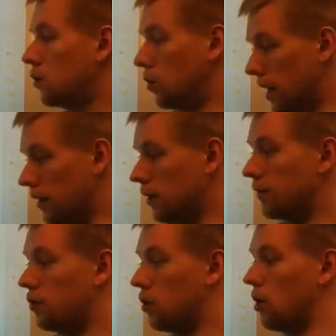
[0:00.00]
rate
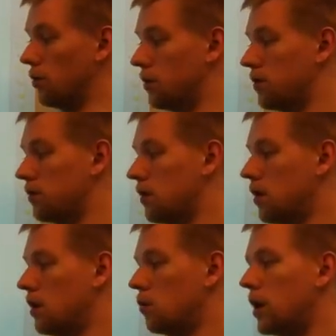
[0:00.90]
of growth.
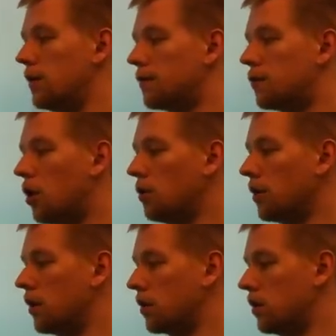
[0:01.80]
Rate of
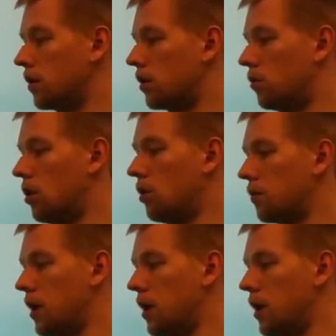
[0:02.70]
growth, the growth